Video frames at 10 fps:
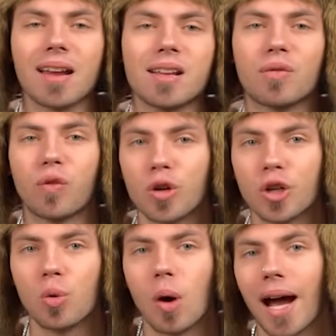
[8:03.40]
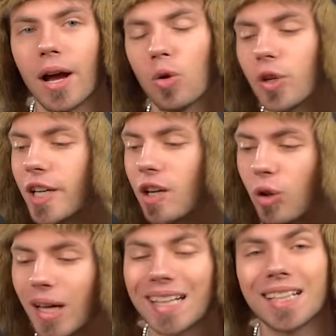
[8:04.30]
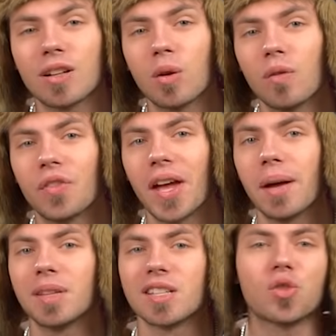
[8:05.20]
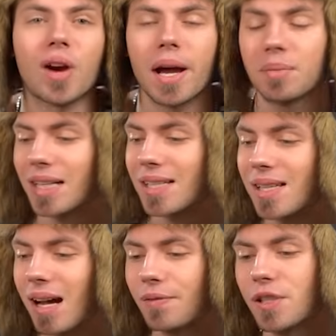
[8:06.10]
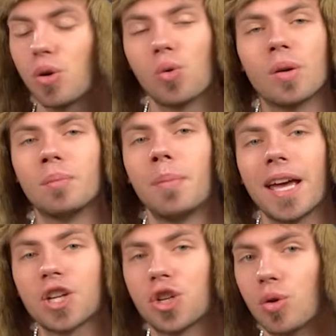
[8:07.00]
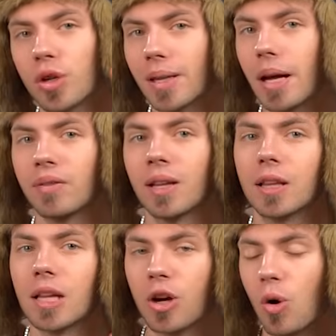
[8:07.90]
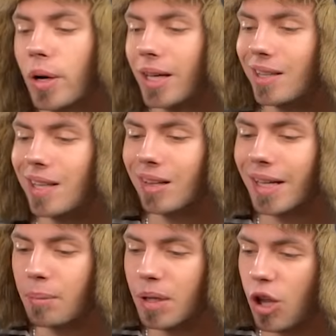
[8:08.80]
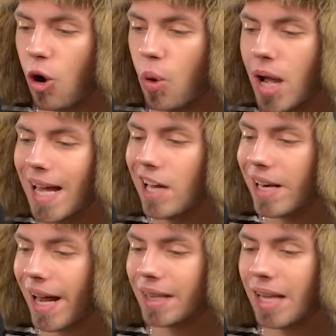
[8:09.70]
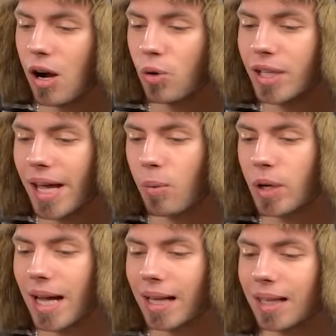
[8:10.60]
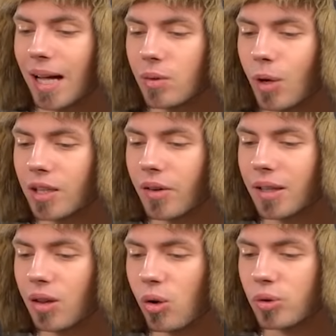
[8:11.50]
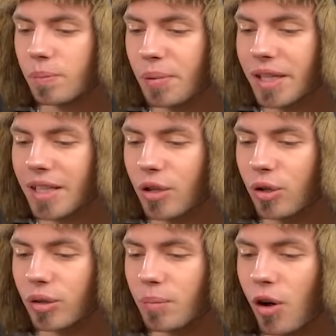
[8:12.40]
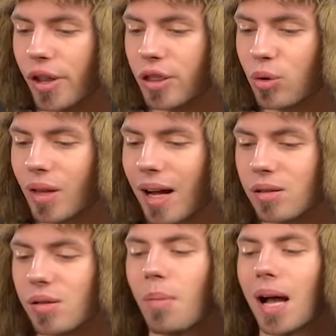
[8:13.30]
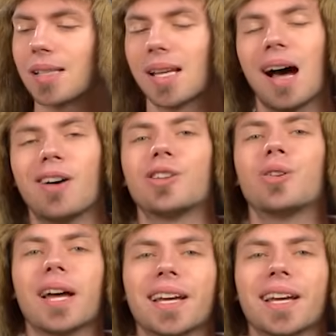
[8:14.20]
it for you. I already collected all of them, described and stuff. So make sure you definitely go and hit the link below. Right now, yeah, we got another one trade closed. Pretty good, more than $2,000. How do you like